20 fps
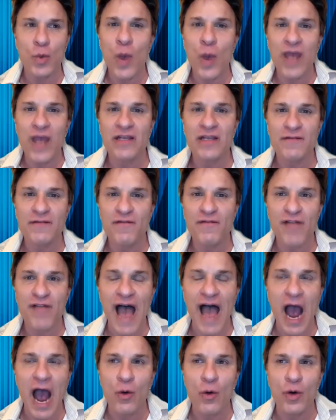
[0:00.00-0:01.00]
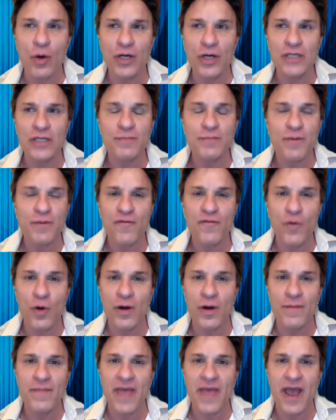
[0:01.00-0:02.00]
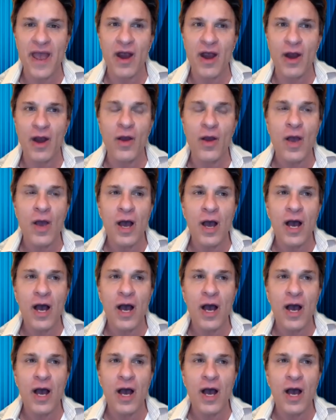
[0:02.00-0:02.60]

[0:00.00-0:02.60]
Wayland Flowers performed there,